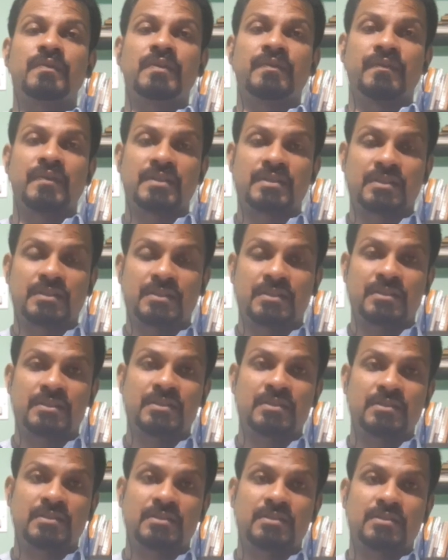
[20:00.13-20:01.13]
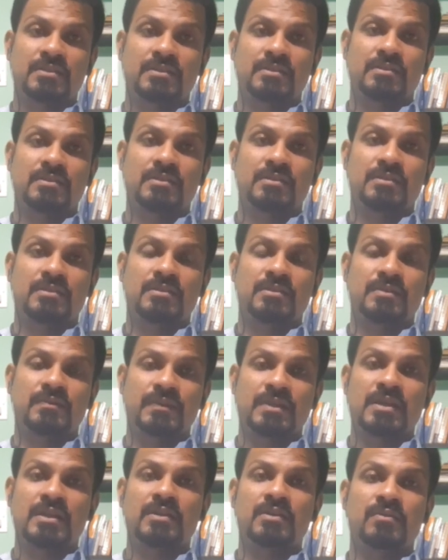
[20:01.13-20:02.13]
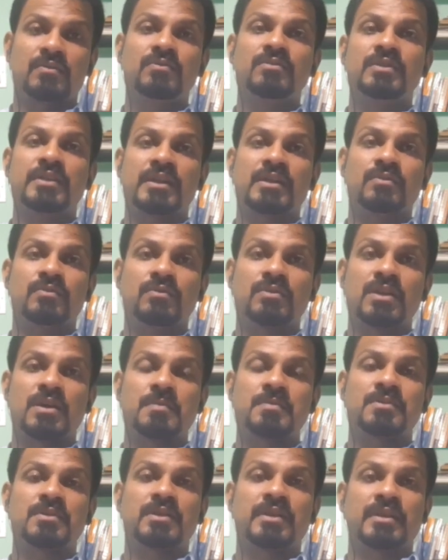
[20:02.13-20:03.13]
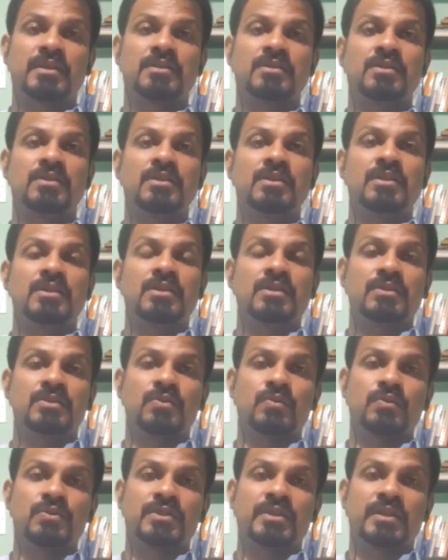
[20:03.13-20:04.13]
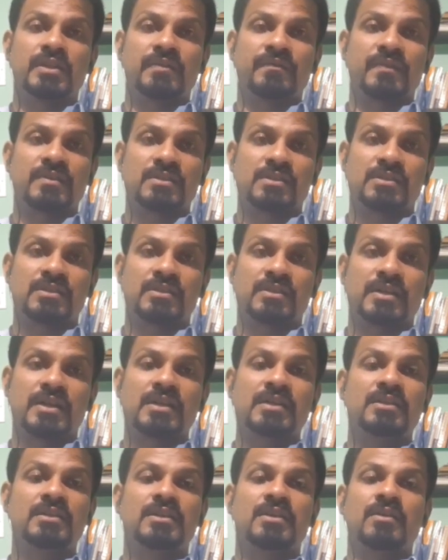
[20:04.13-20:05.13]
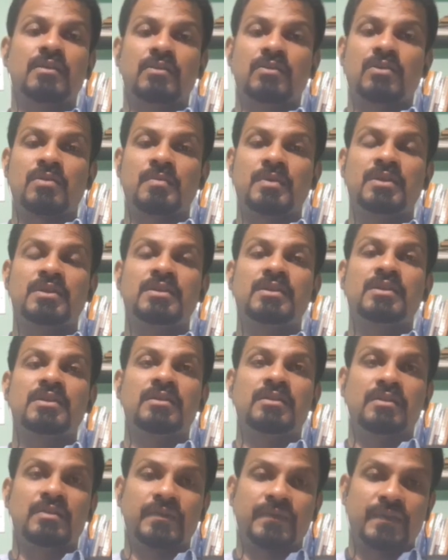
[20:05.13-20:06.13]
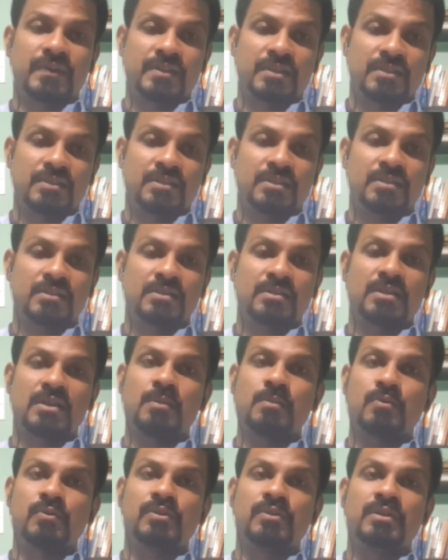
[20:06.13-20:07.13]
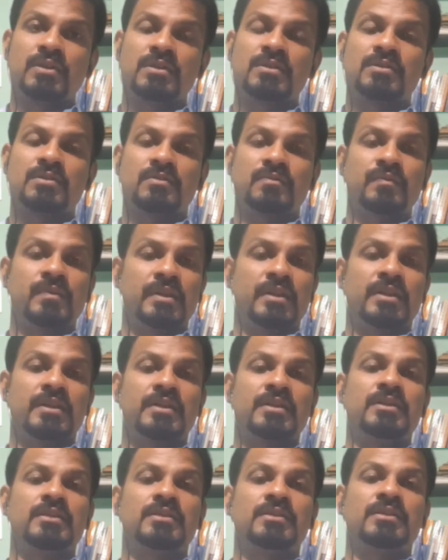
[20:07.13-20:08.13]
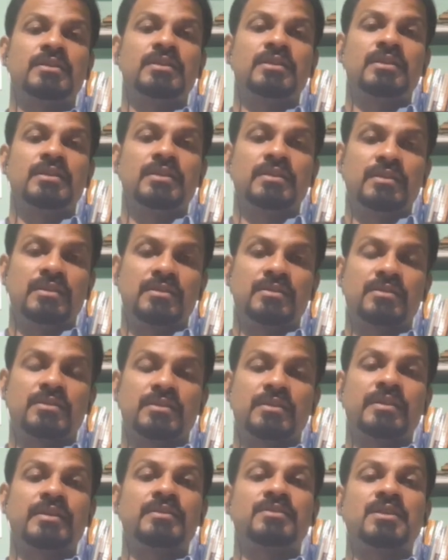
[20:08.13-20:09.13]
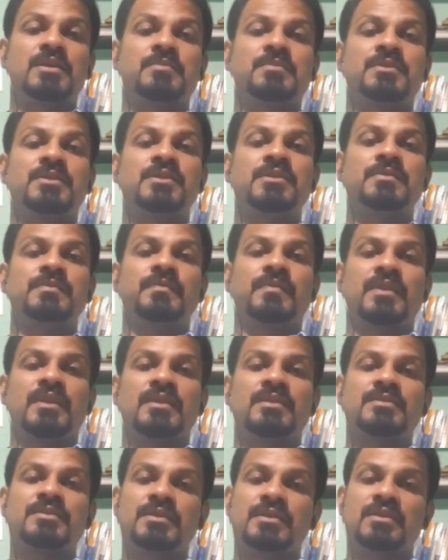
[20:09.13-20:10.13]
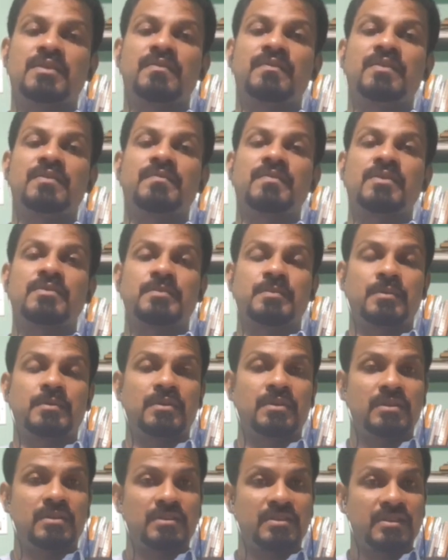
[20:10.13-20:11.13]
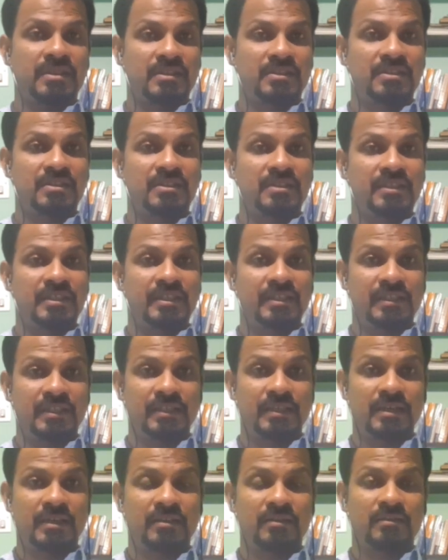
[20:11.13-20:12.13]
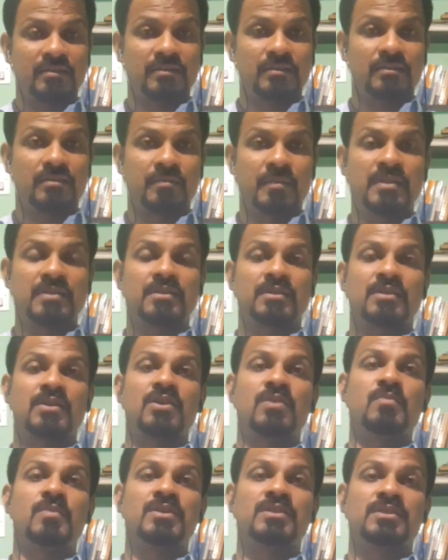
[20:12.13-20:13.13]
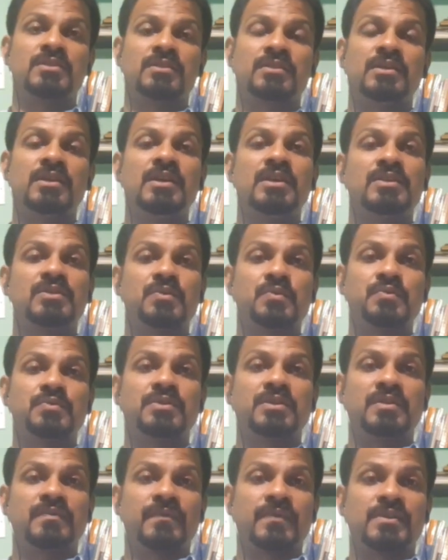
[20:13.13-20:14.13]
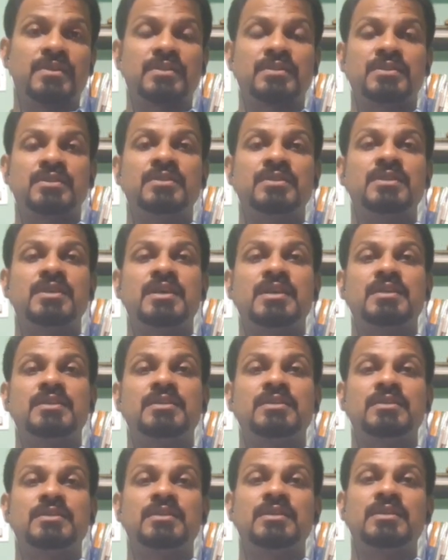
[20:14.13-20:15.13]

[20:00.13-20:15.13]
infrastructure. We all know there are two types, like social infrastructure and economic infrastructure. About these we learn in this 8th chapter. State of infrastructure in India means how much social infrastructure and